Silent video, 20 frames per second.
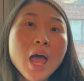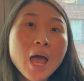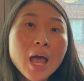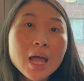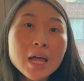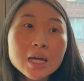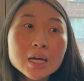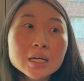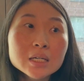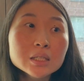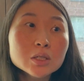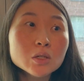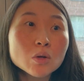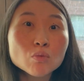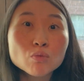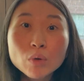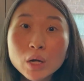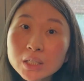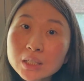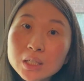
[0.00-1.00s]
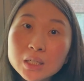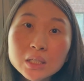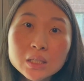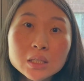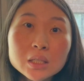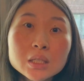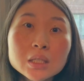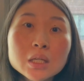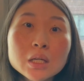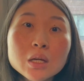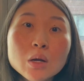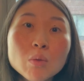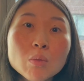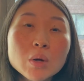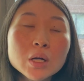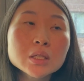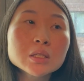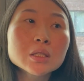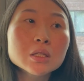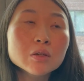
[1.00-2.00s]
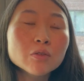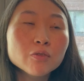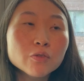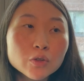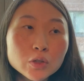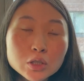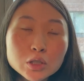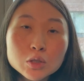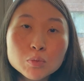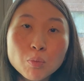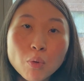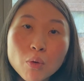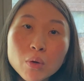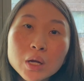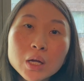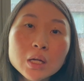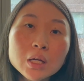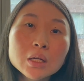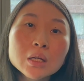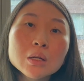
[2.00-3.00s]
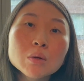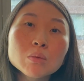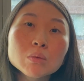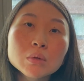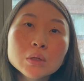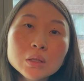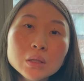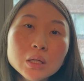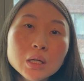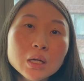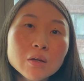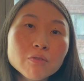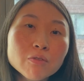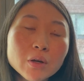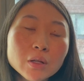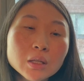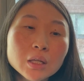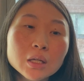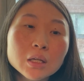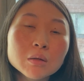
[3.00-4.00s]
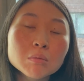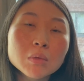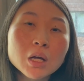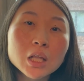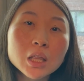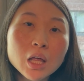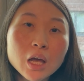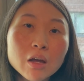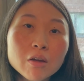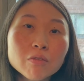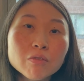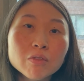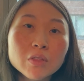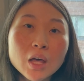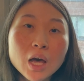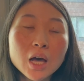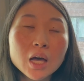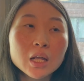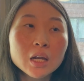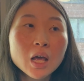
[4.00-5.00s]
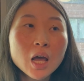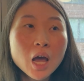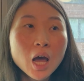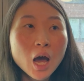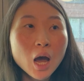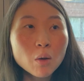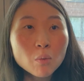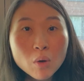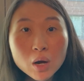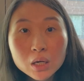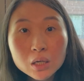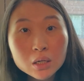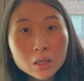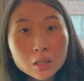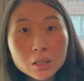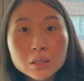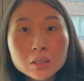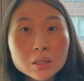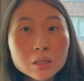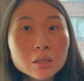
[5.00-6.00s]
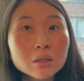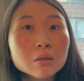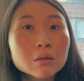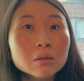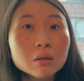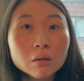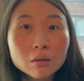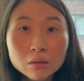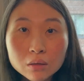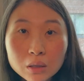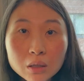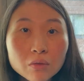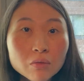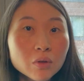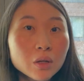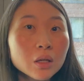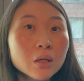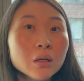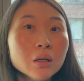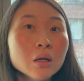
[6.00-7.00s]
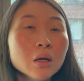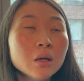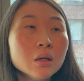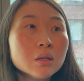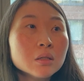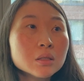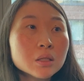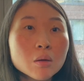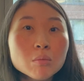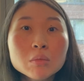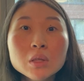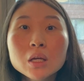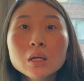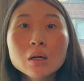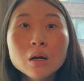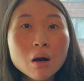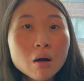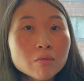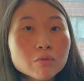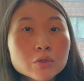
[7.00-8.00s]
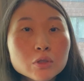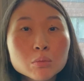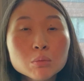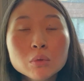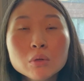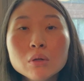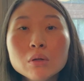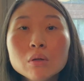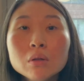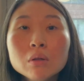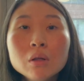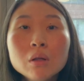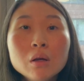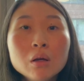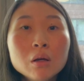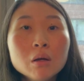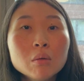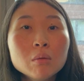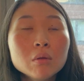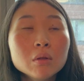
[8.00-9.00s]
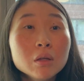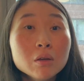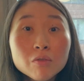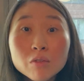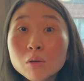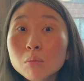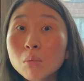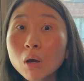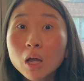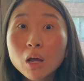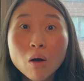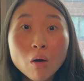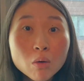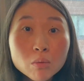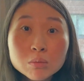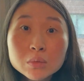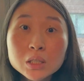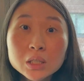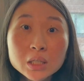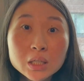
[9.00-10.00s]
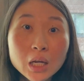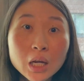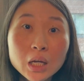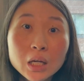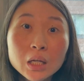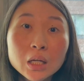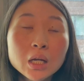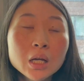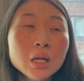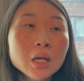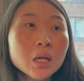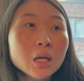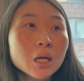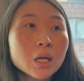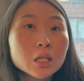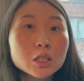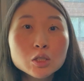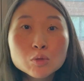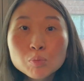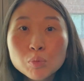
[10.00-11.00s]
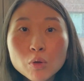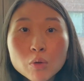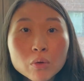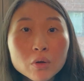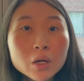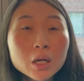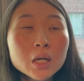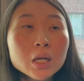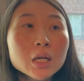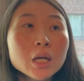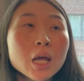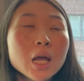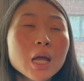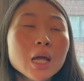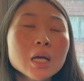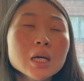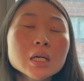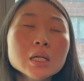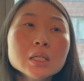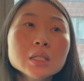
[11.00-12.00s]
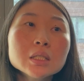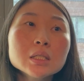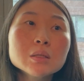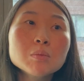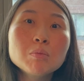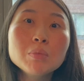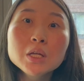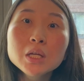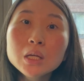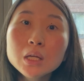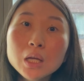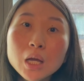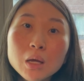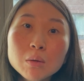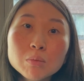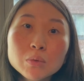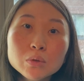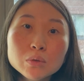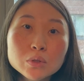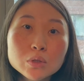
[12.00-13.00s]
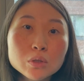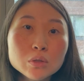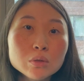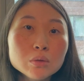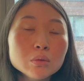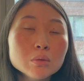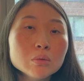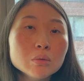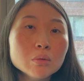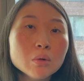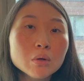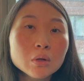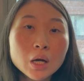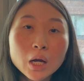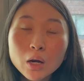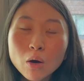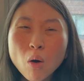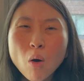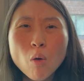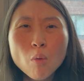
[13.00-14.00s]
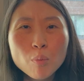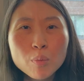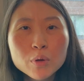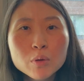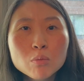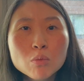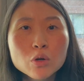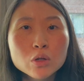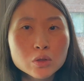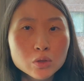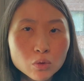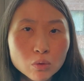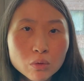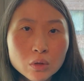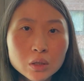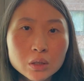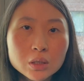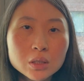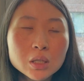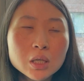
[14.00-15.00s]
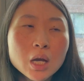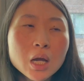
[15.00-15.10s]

And residency was the first point, really, I felt like in my life that I wanted to consider leaving something comfortable, leaving my home state, exploring and being able to kind of open more doors.